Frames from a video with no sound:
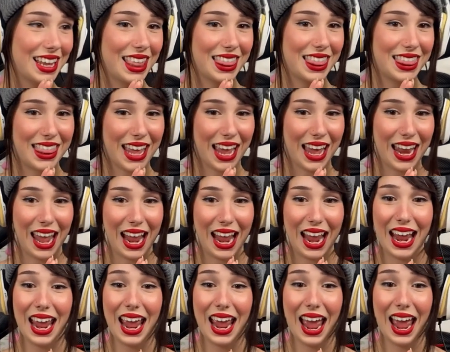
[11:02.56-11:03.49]
that
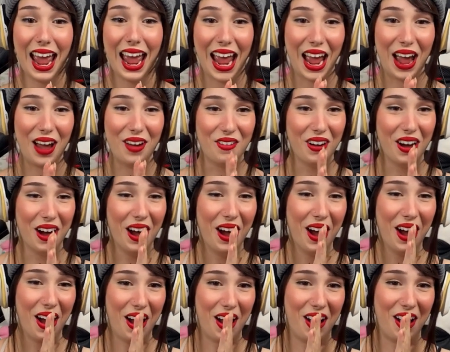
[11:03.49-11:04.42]
I have
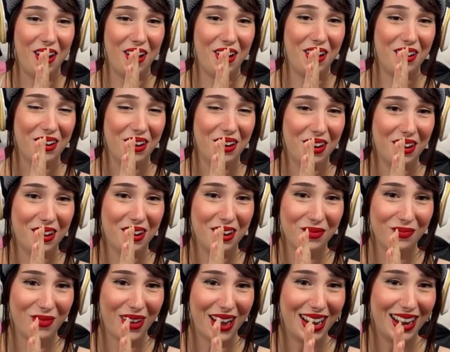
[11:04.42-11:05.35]

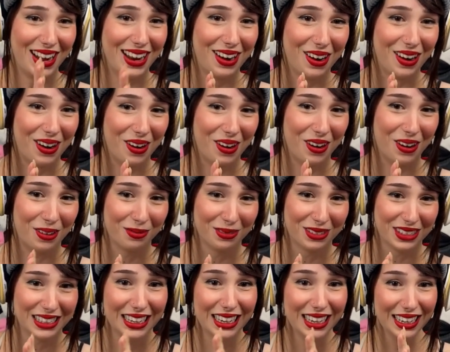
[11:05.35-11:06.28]
on my
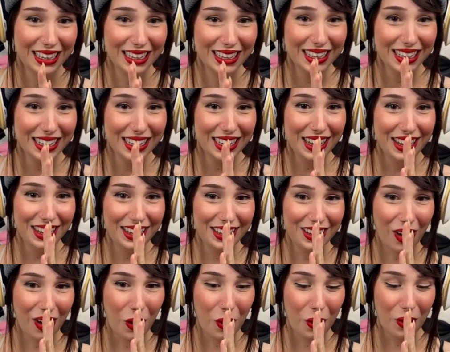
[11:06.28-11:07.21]
arms.
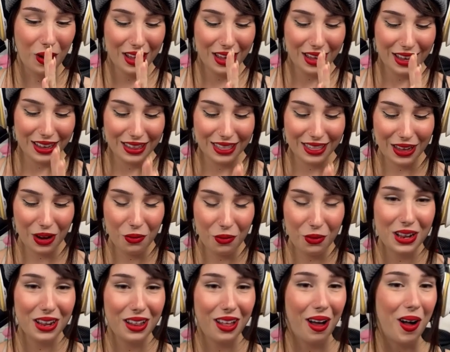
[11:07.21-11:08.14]
Yo, they
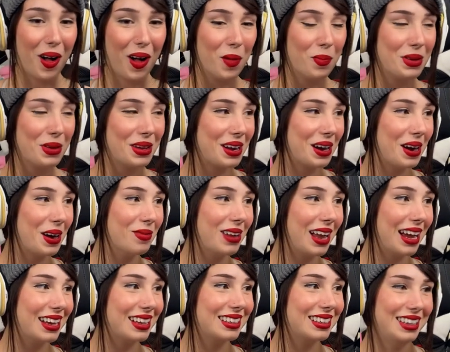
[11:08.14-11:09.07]
will all become
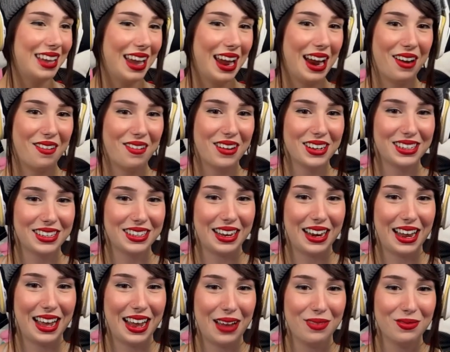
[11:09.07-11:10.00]
like carrots
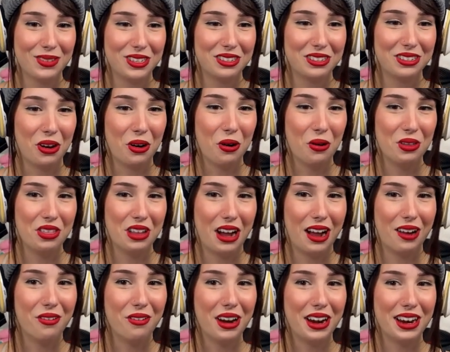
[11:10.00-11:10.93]
and I am so
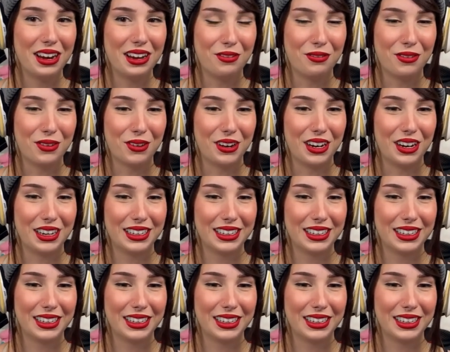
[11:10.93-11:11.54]
not ready for it.